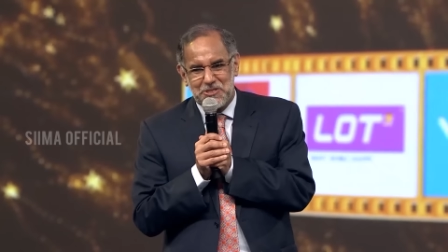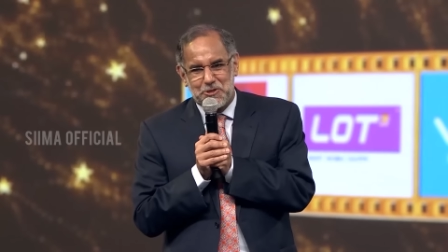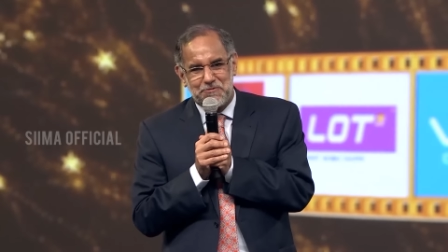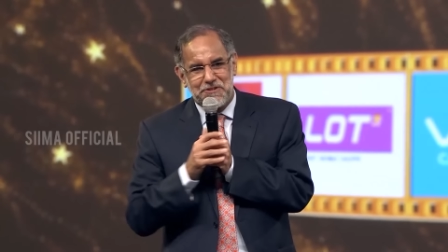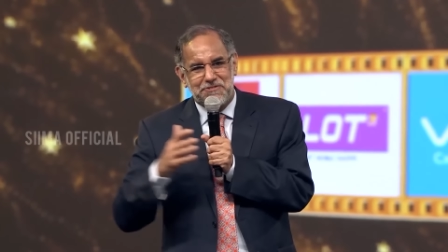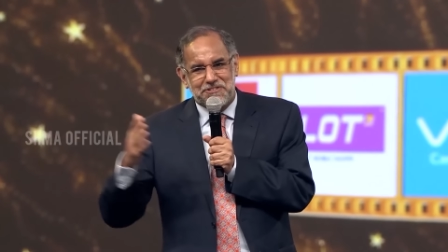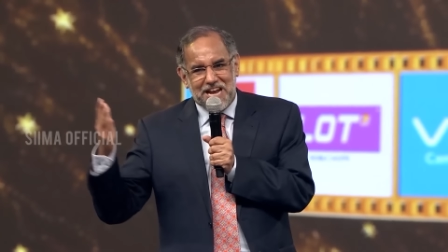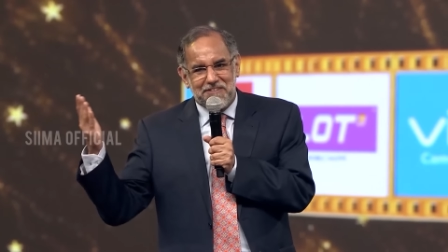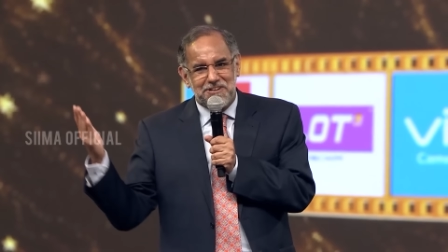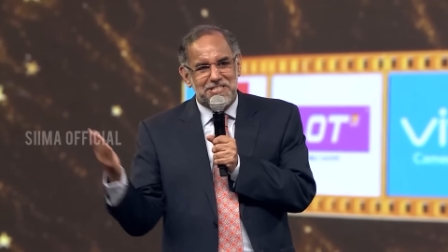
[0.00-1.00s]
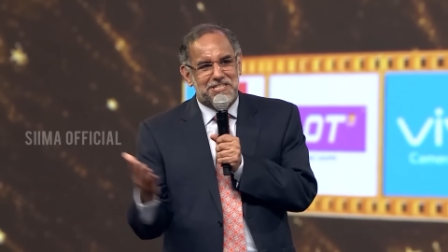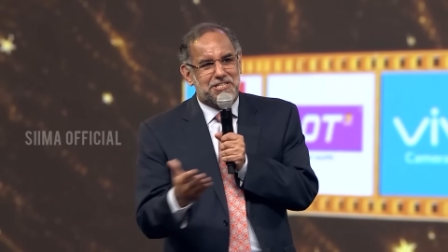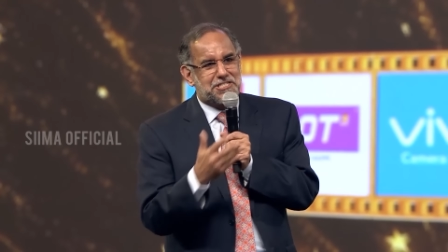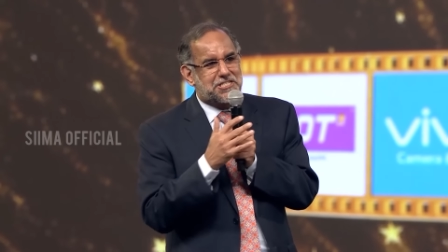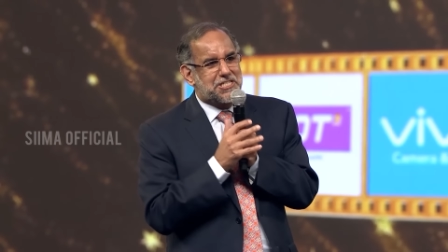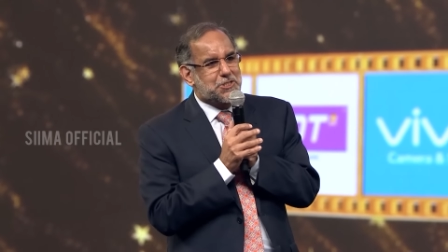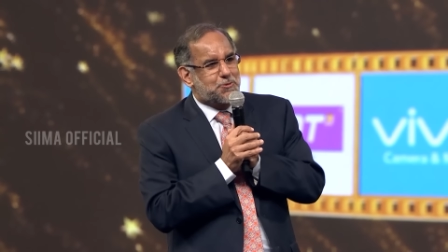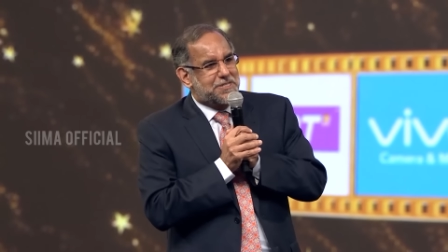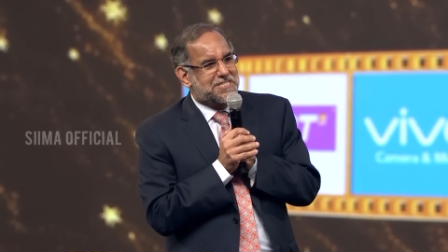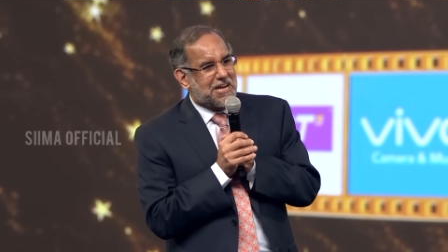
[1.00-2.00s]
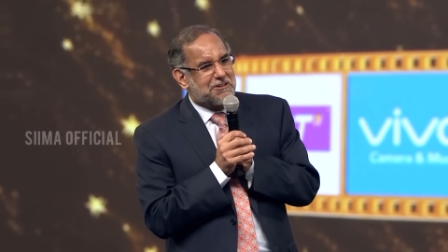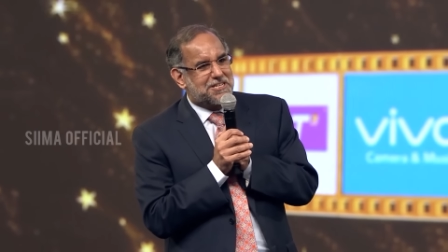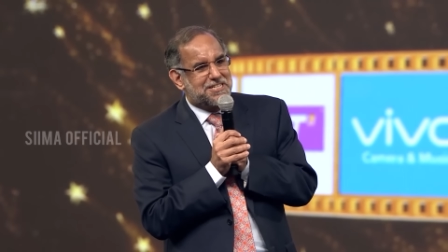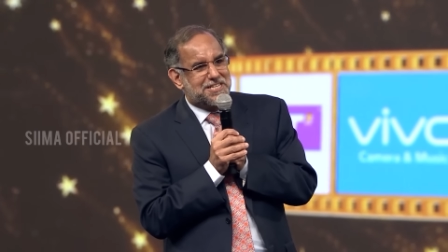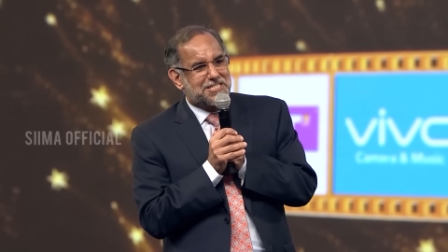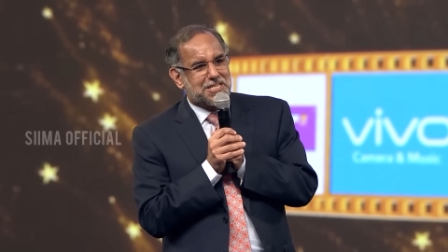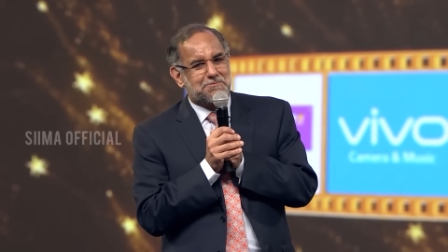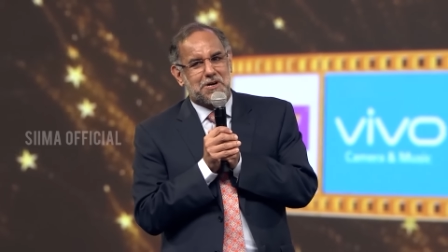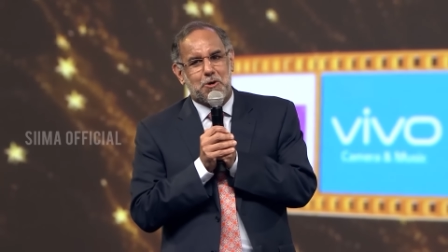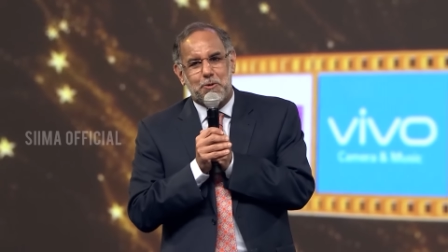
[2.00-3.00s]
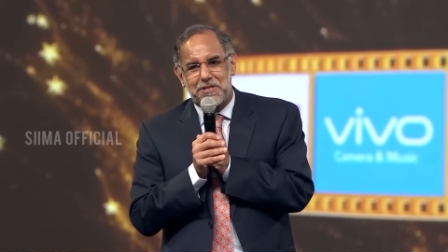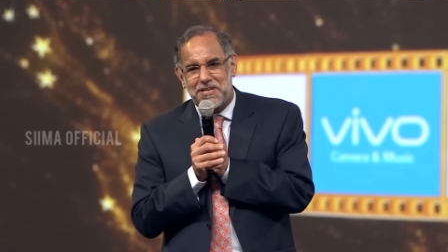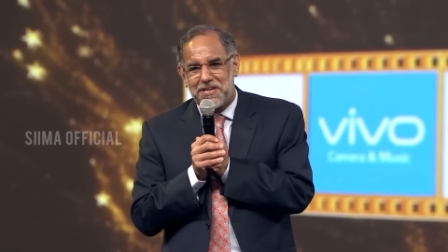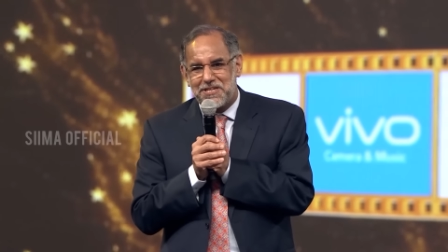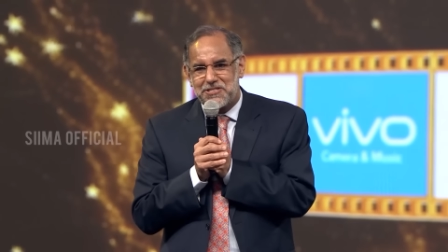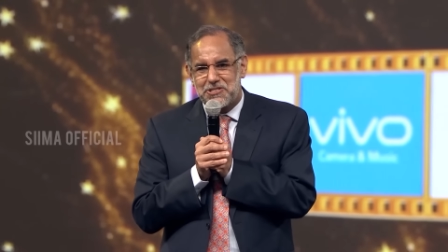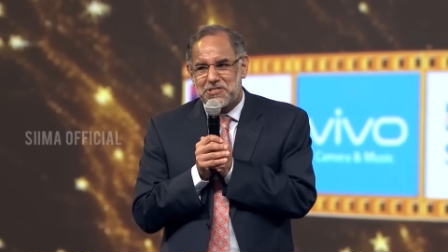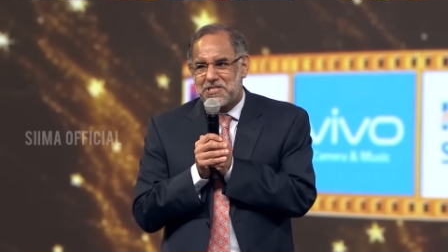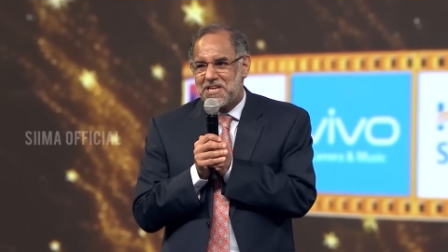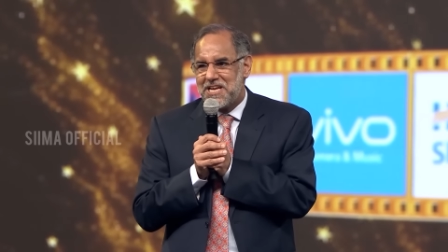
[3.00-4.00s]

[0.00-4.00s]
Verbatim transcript: So we've traveled the distance with South Indian cinema over the years,